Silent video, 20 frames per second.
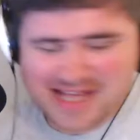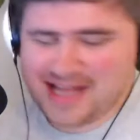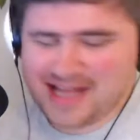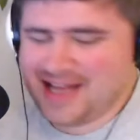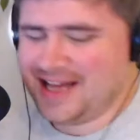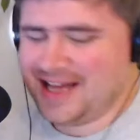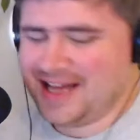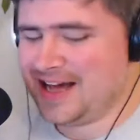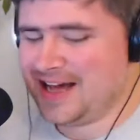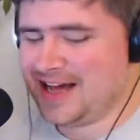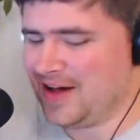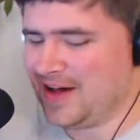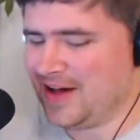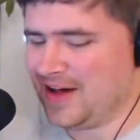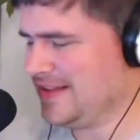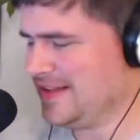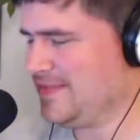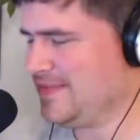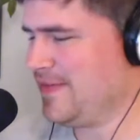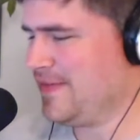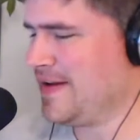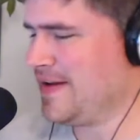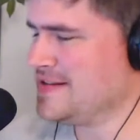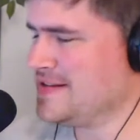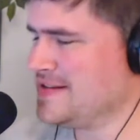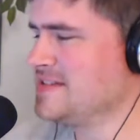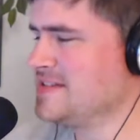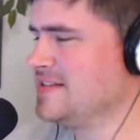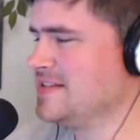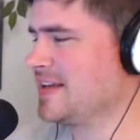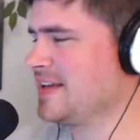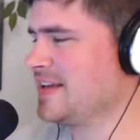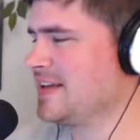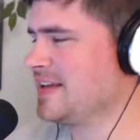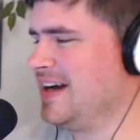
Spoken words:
Oh, that's fantastic.